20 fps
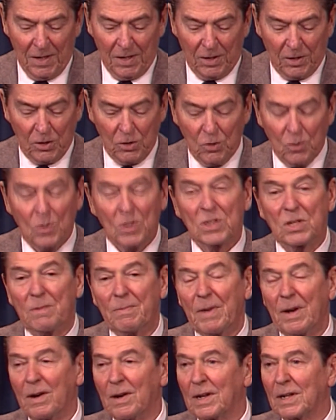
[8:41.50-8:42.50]
You, as
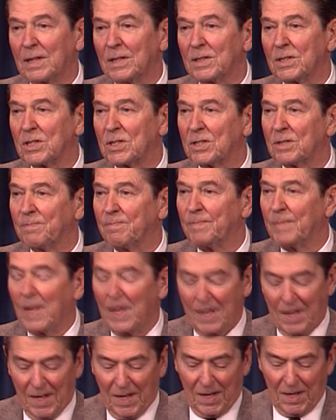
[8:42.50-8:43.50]
Americans,
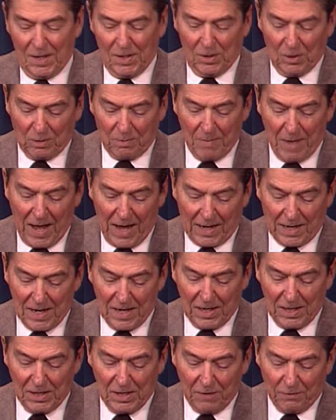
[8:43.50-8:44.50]
look back
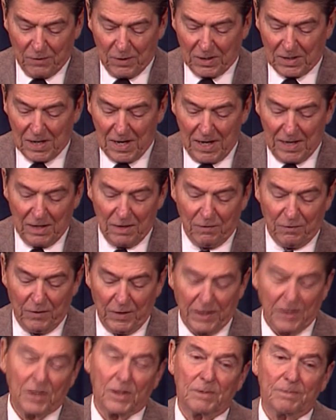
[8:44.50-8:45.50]
on a different kind of
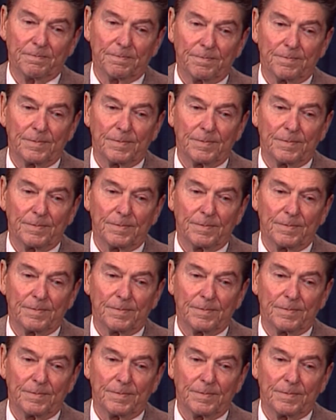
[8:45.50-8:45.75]
figure.